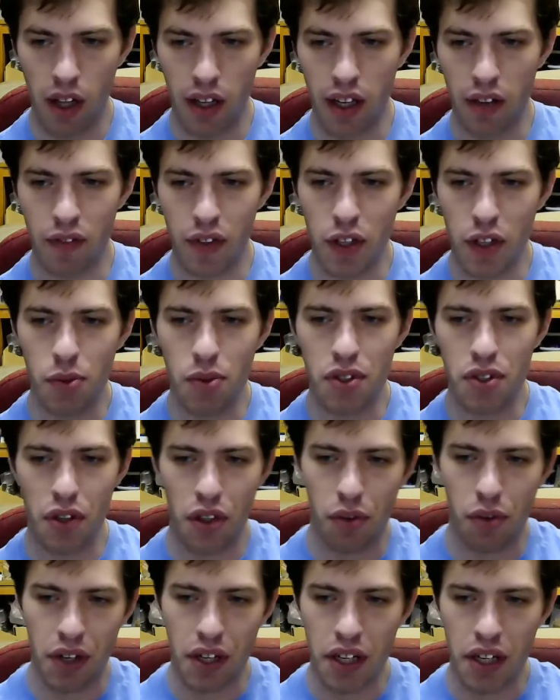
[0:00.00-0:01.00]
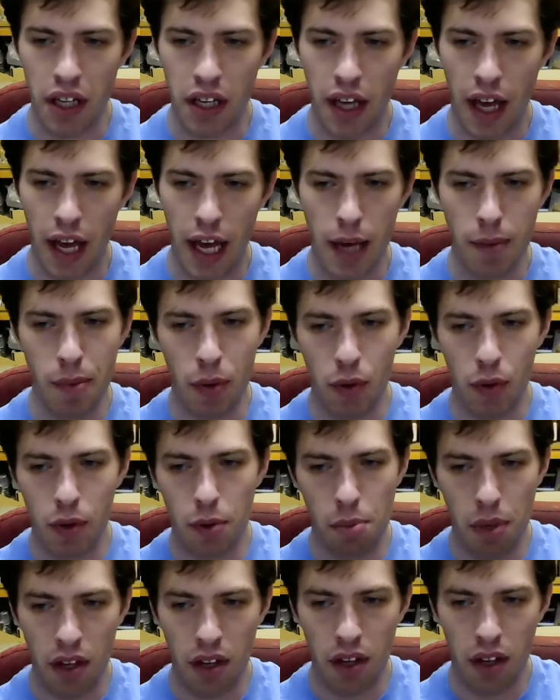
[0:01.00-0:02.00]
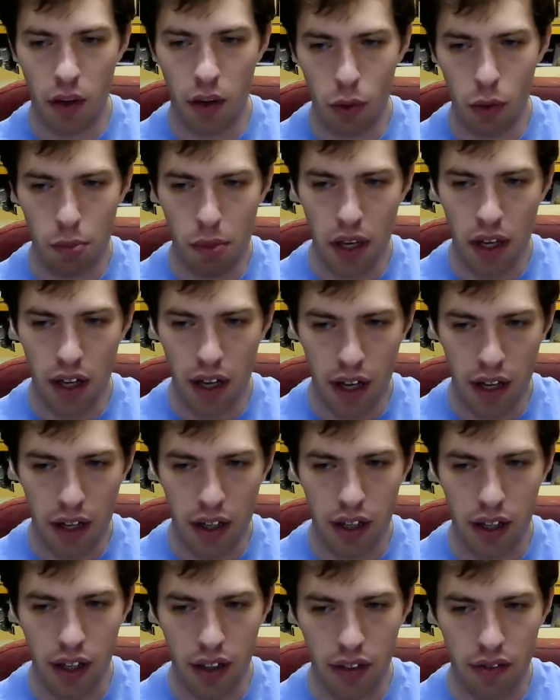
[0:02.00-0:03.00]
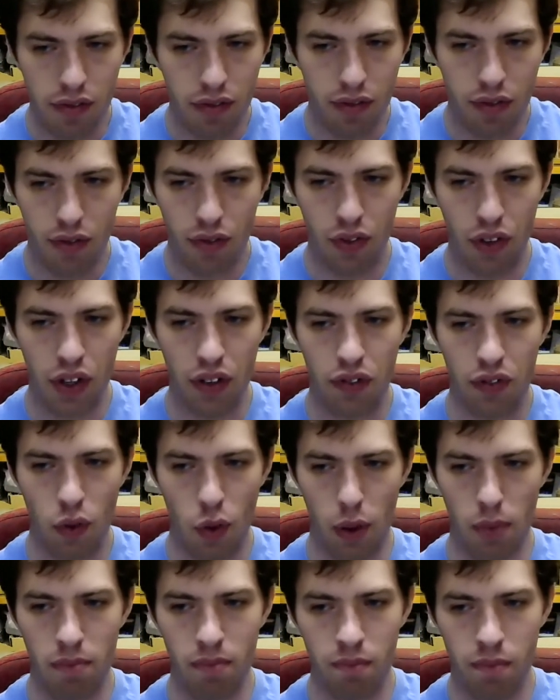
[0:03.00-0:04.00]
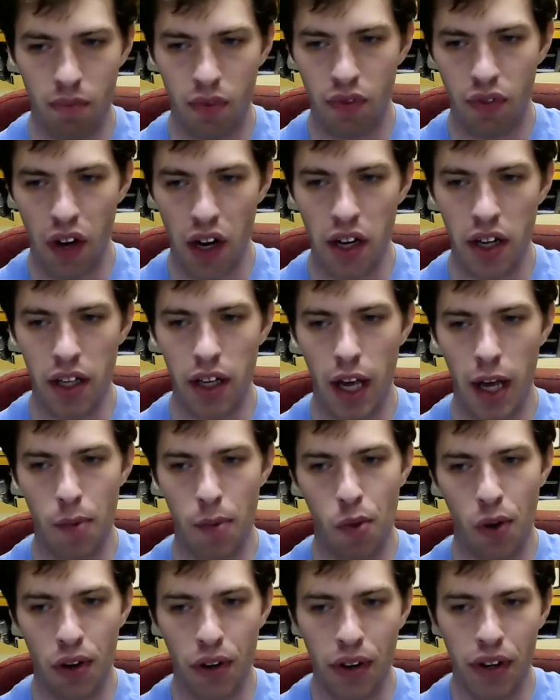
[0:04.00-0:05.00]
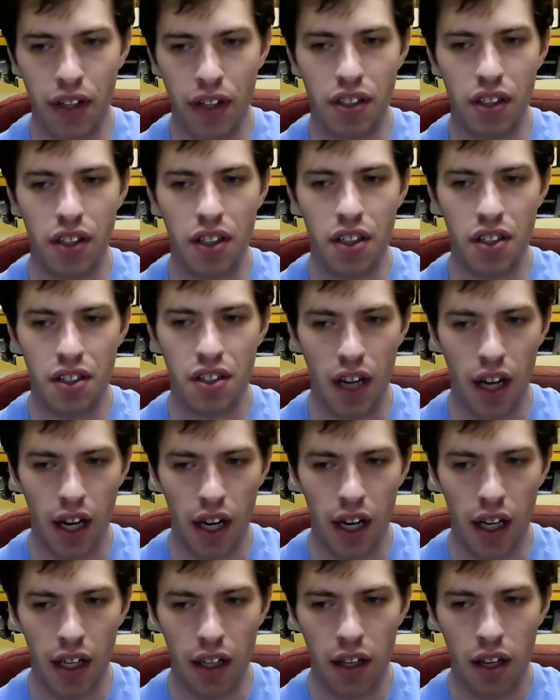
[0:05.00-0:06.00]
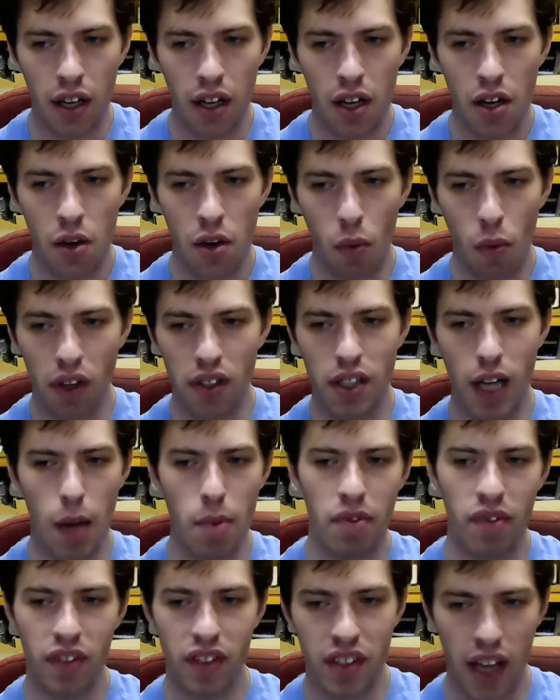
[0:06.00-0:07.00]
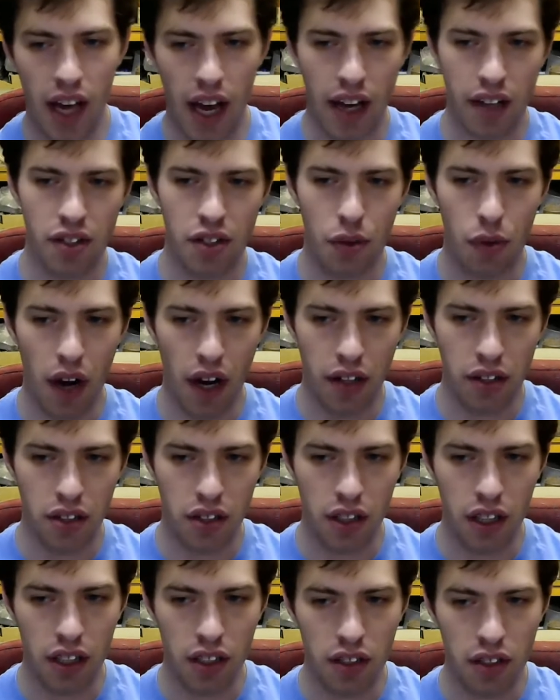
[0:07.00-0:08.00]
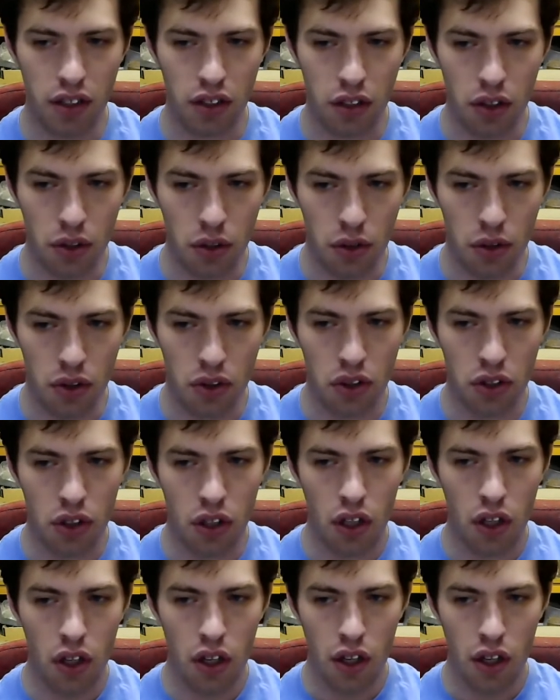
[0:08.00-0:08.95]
Like if this was a 3D game, it would be a free-form fighting game where you get to decide what type of attacks you actually get to use